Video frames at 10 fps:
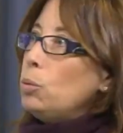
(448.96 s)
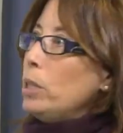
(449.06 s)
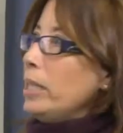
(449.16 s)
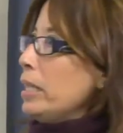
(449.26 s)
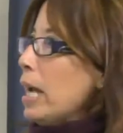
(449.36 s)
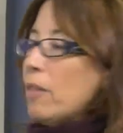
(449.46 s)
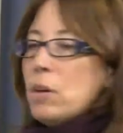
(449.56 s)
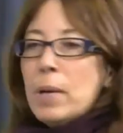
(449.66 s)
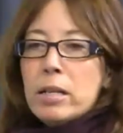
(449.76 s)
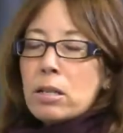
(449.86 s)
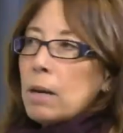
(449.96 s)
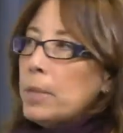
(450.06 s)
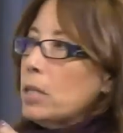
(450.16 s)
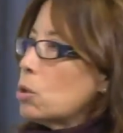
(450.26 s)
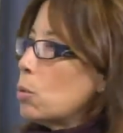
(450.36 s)
We everybody's
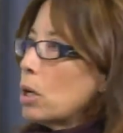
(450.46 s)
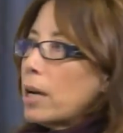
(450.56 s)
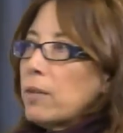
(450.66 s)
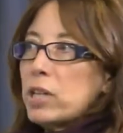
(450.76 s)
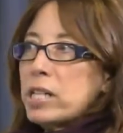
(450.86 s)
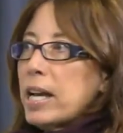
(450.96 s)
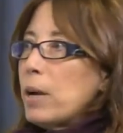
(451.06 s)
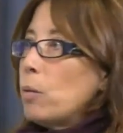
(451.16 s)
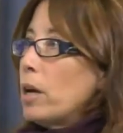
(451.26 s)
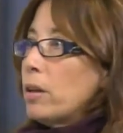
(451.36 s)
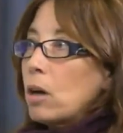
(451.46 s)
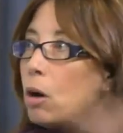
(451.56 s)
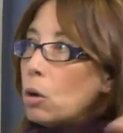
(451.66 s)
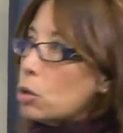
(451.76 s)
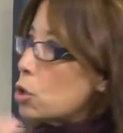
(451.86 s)
coming into work every day with a
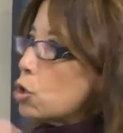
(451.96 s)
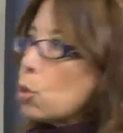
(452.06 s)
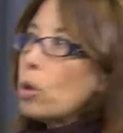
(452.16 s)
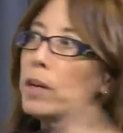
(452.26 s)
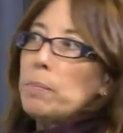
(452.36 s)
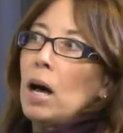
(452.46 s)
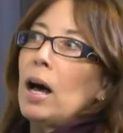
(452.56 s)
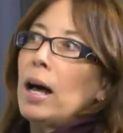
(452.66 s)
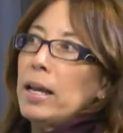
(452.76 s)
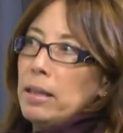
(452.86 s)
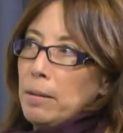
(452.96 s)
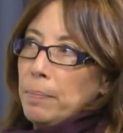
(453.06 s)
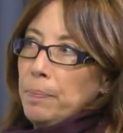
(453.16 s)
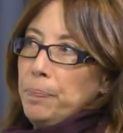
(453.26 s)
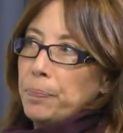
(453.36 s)
whole story behind
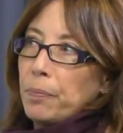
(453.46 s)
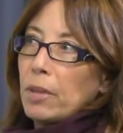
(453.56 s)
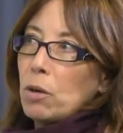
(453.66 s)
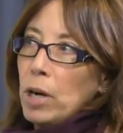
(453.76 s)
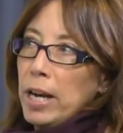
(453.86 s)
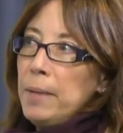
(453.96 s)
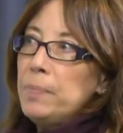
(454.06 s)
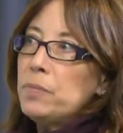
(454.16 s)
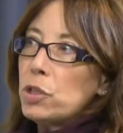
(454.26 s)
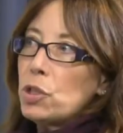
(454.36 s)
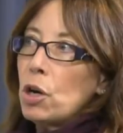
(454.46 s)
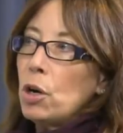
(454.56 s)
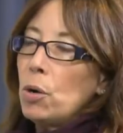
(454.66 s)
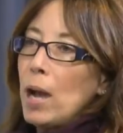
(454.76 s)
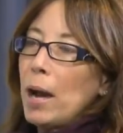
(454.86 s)
them. Right. Right?
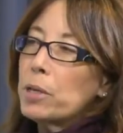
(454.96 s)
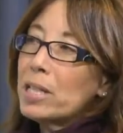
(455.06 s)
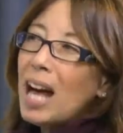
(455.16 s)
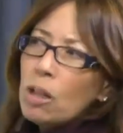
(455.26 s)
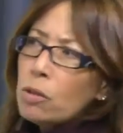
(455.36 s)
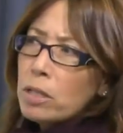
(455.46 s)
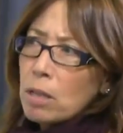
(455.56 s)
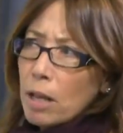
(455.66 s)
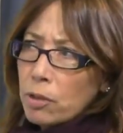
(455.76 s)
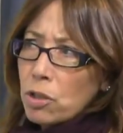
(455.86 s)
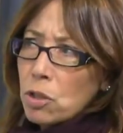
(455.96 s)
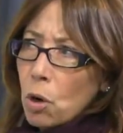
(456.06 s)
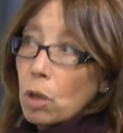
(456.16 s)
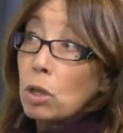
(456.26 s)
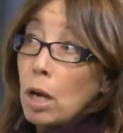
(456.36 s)
So our tolerance levels
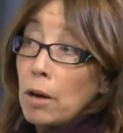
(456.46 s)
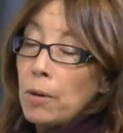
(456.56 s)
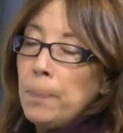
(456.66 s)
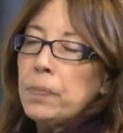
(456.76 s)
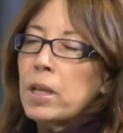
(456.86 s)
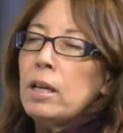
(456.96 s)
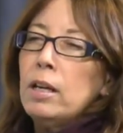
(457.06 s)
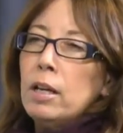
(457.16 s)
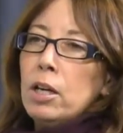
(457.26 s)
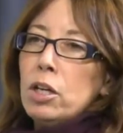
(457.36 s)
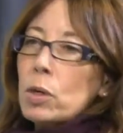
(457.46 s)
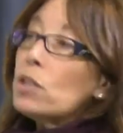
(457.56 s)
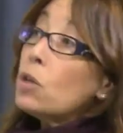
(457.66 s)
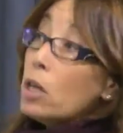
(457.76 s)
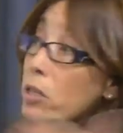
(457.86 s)
are low. So I
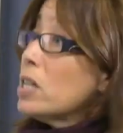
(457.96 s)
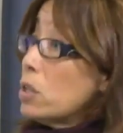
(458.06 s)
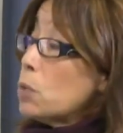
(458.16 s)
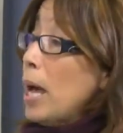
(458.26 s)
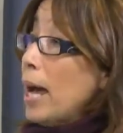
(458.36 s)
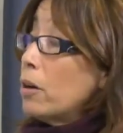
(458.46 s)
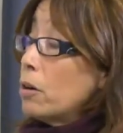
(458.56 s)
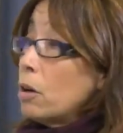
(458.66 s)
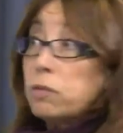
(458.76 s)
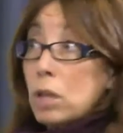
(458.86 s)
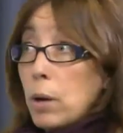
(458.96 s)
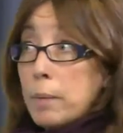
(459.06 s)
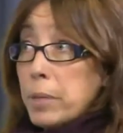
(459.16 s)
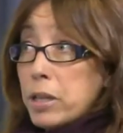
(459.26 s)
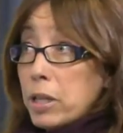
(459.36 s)
started to see this pattern of low
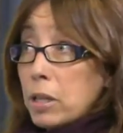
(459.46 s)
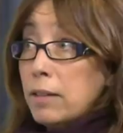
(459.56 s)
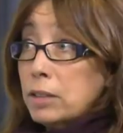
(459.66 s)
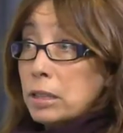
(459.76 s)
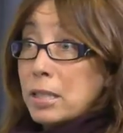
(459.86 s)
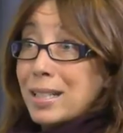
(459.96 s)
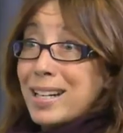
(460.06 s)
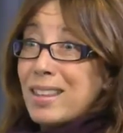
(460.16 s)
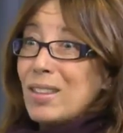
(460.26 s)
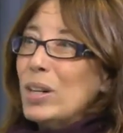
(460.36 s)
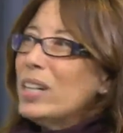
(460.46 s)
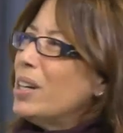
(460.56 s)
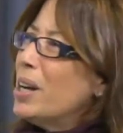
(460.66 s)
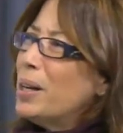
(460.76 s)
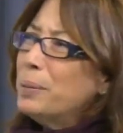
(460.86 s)
empathy levels and I thought,
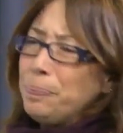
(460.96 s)
you know,